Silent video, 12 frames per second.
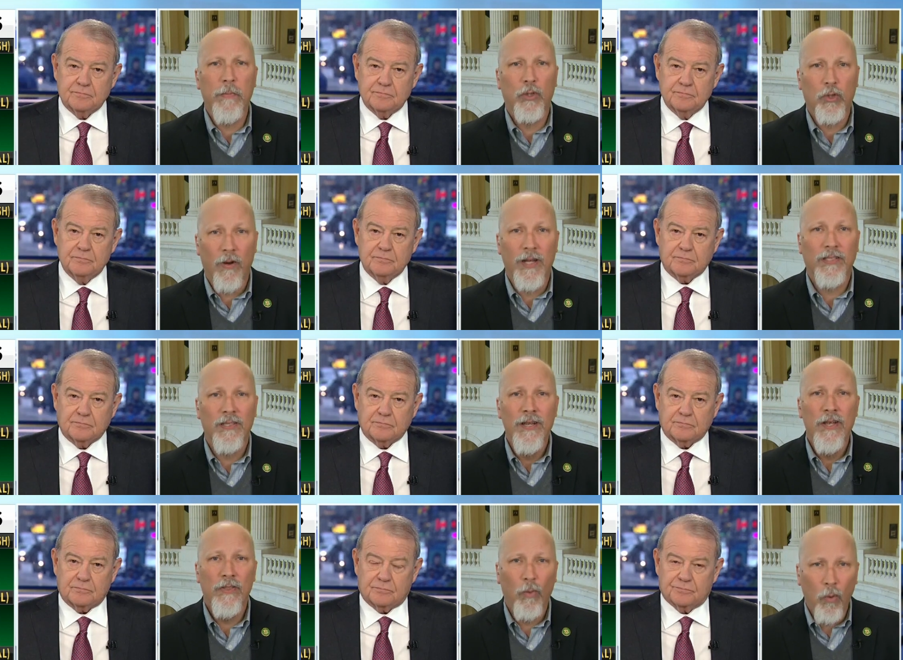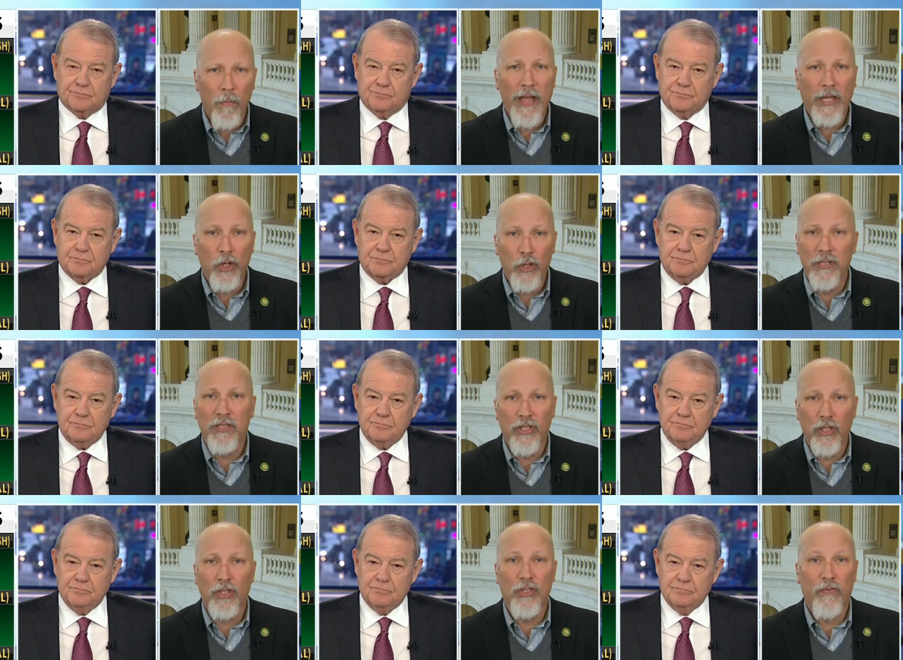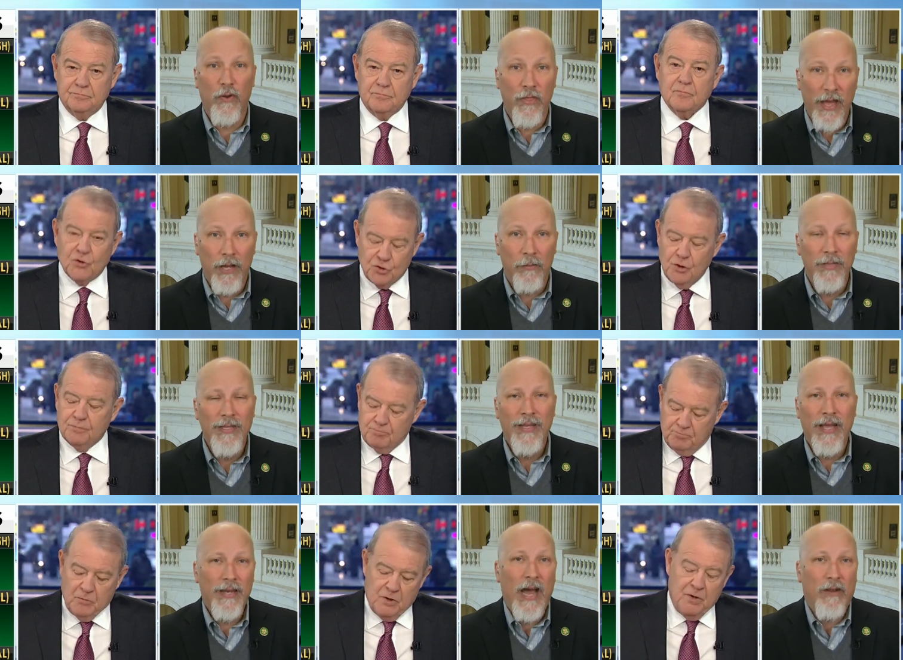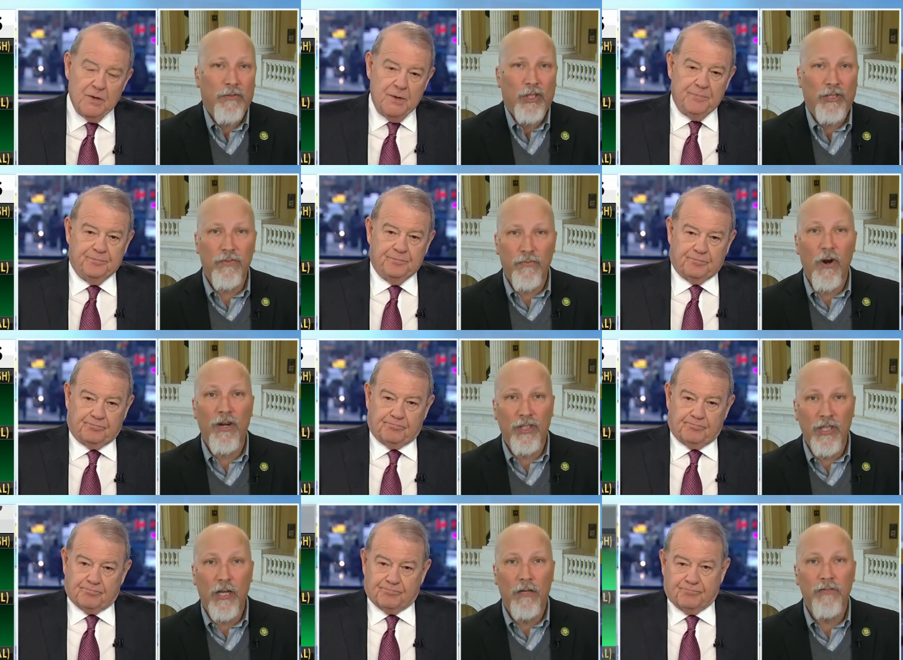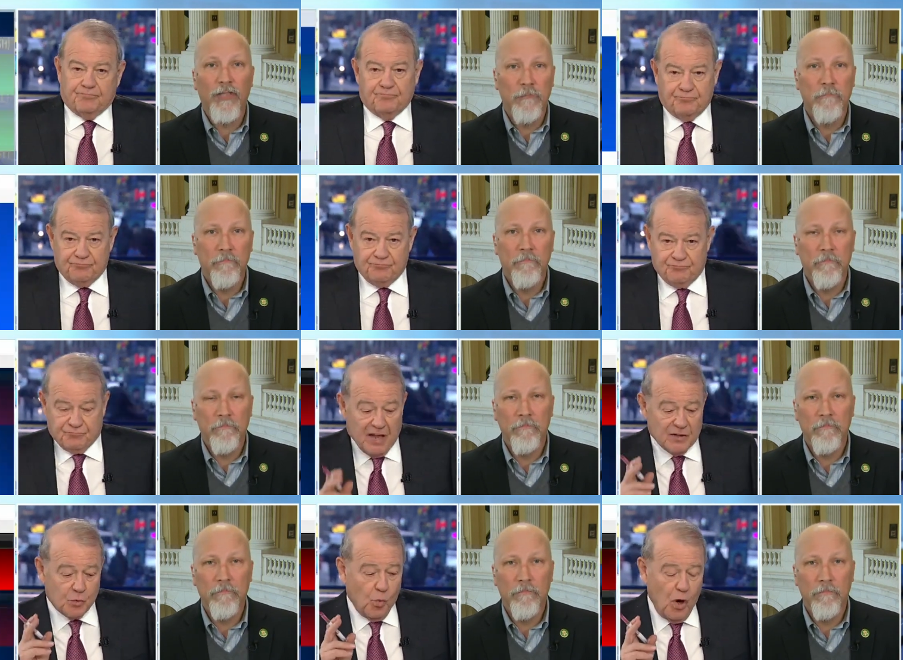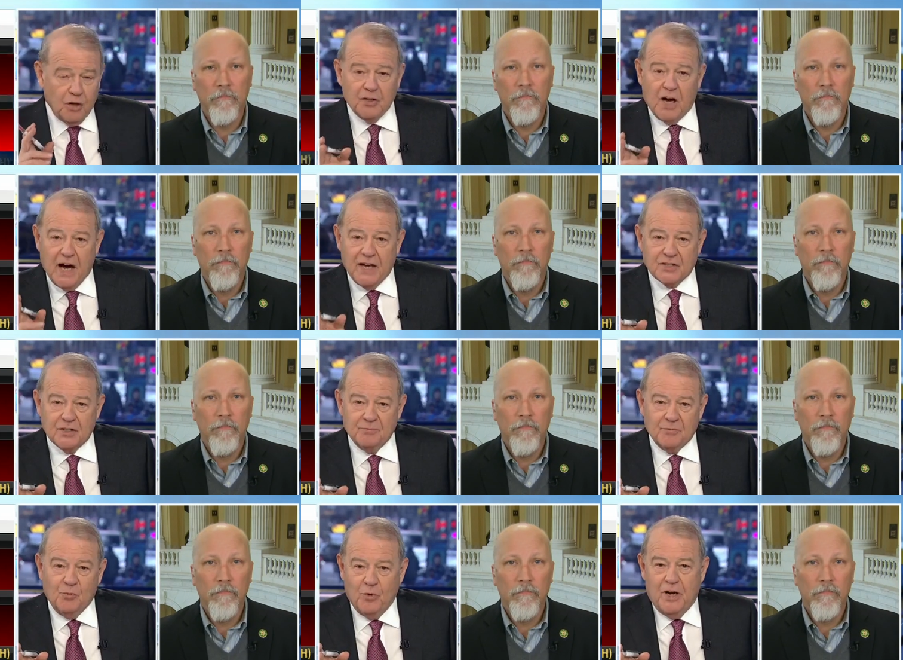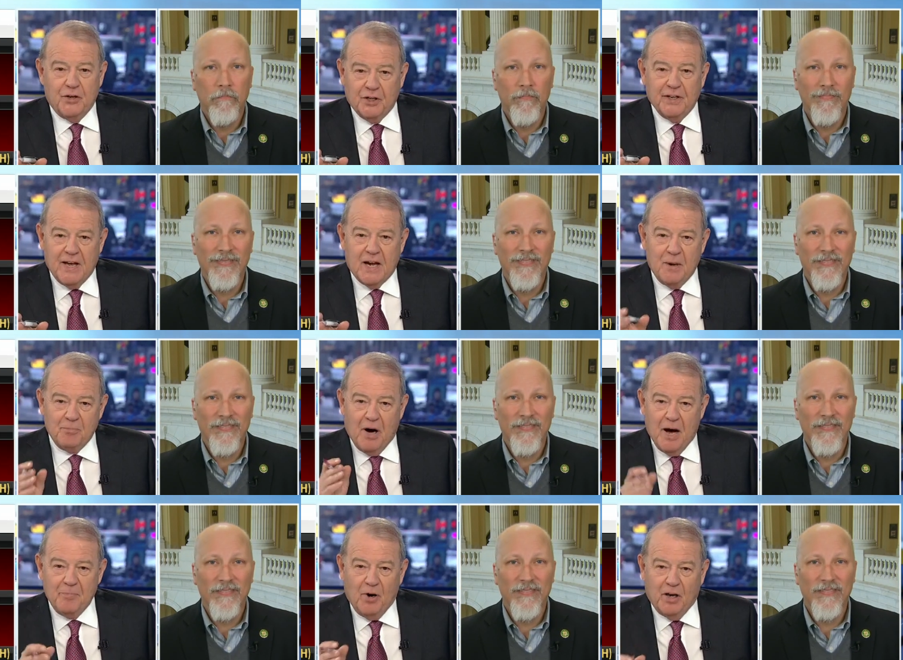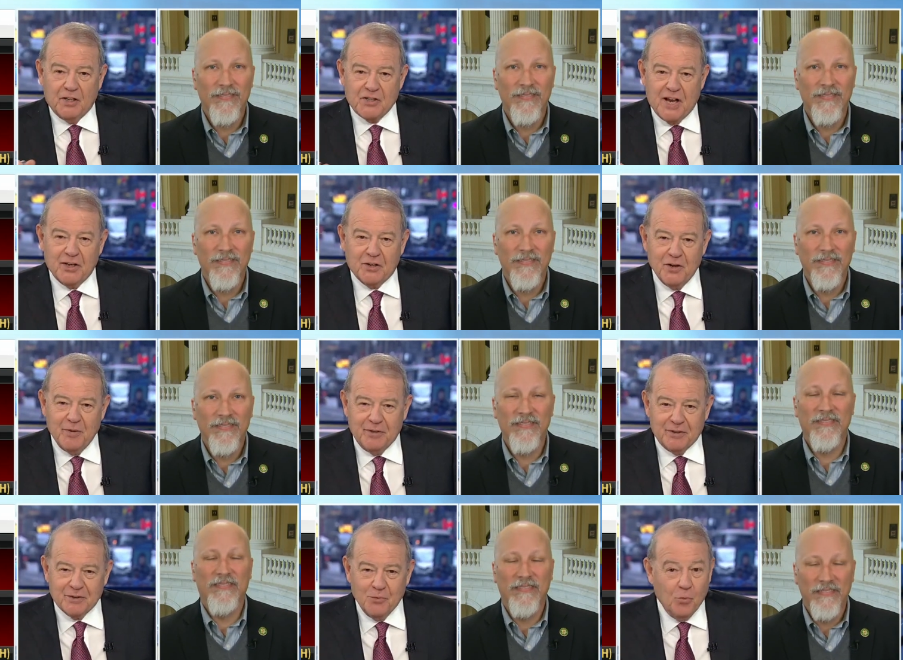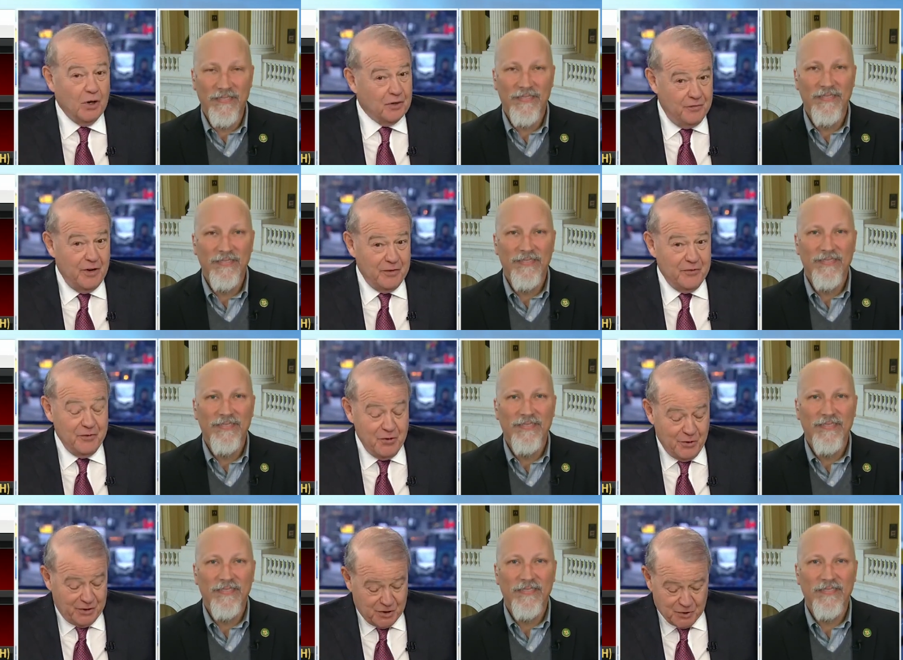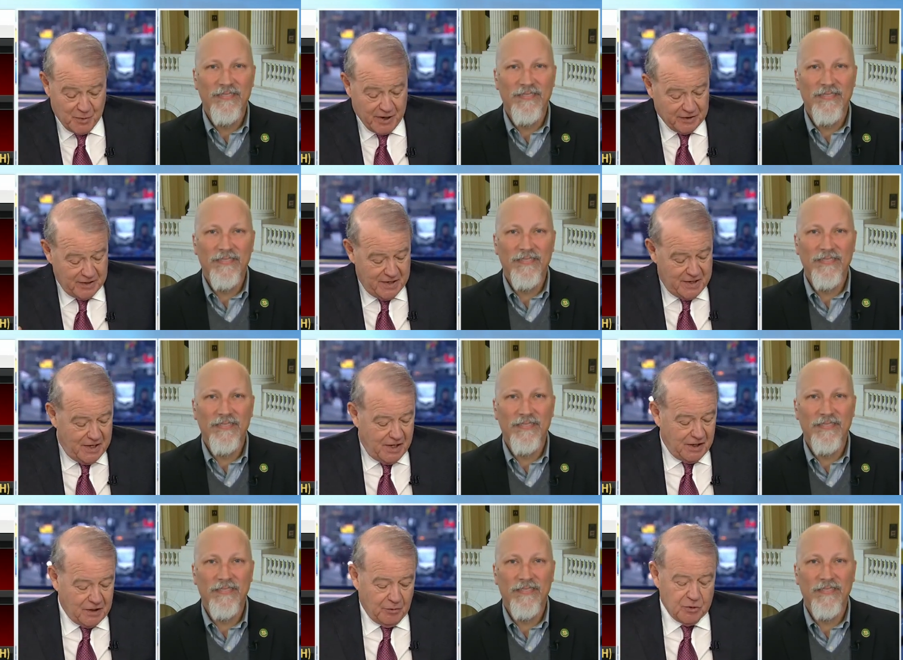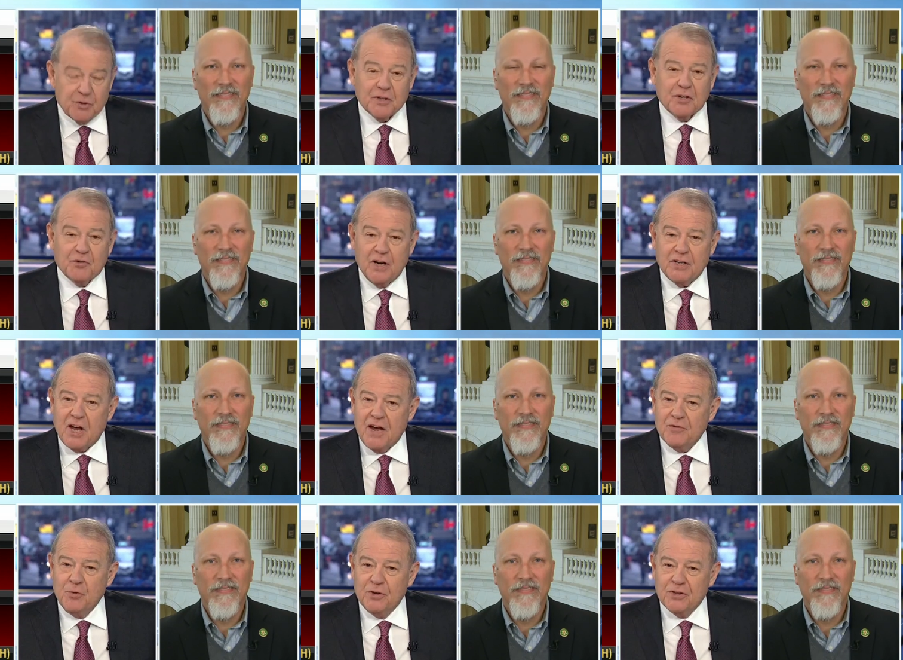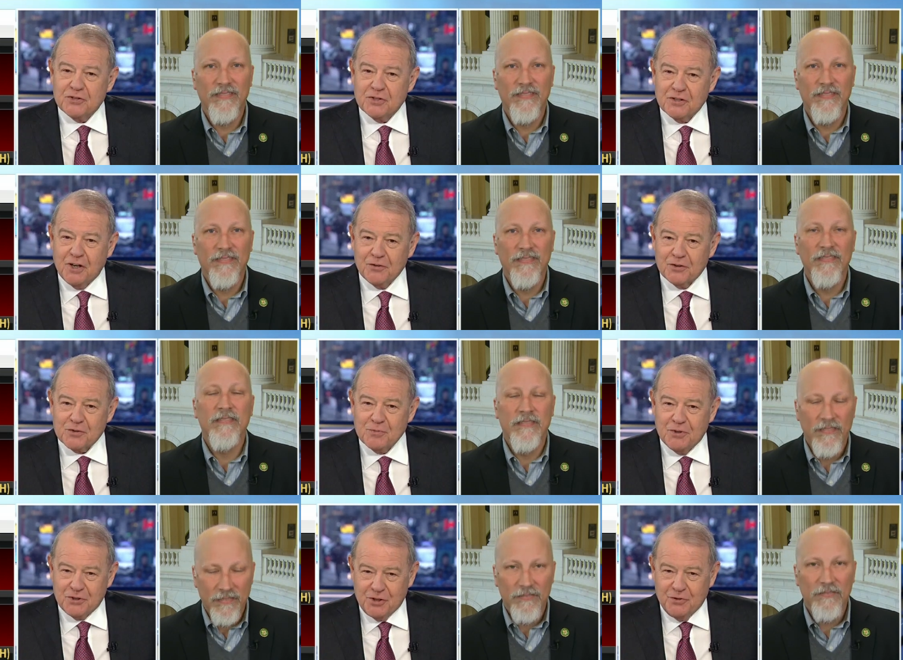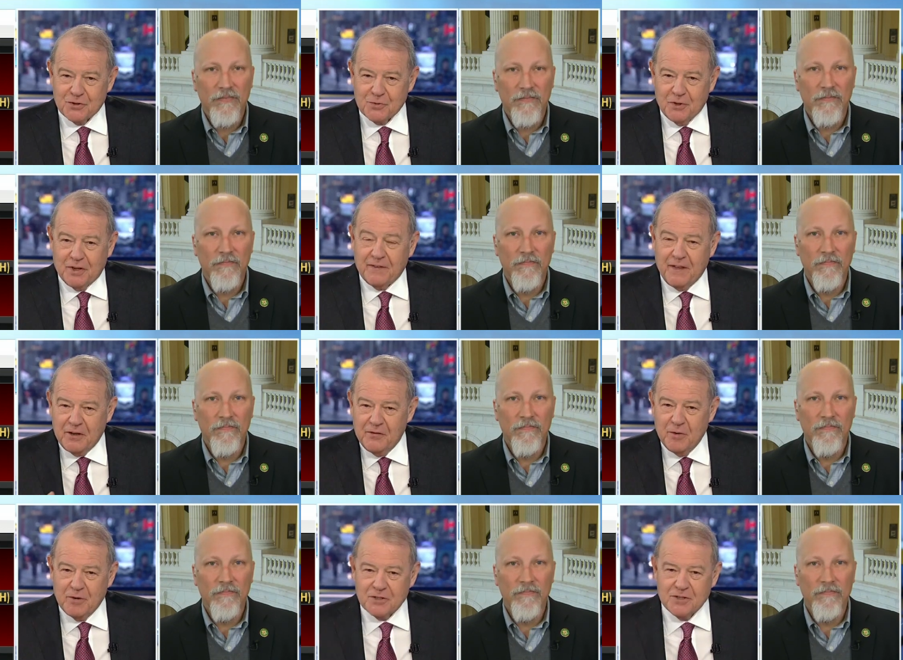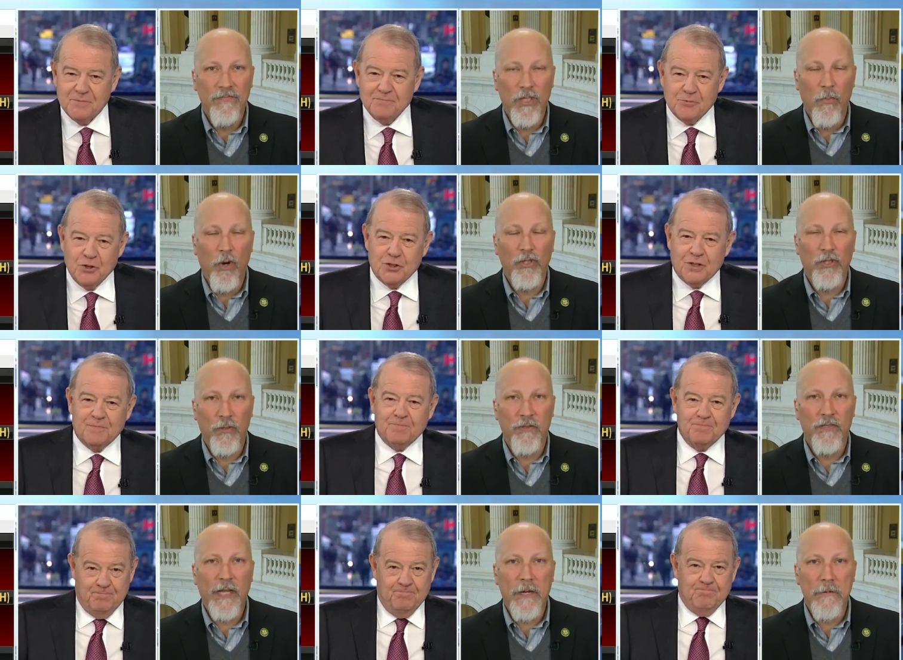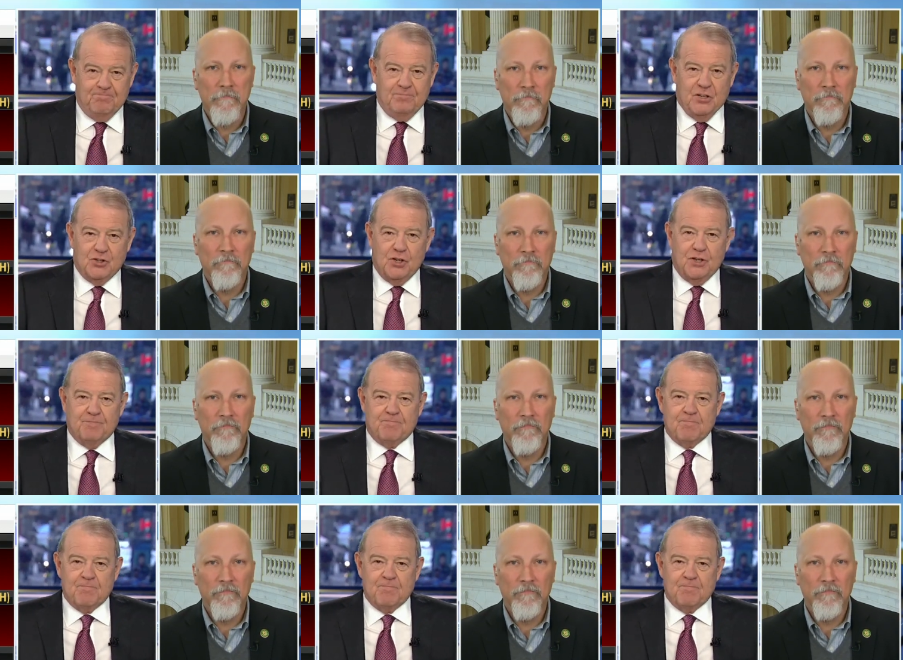Speaker 1: people trust that we're
Speaker 2: making good decisions for them sure. and not just for ourselves. That's one item where you can get a bipartisan agreement. One of very few, I suspect. Uh, Congressman, great to have you with us on this show this morning. Thank you very much, sir. Good morning, Appreciate Stuart. Take care. Yes, sir.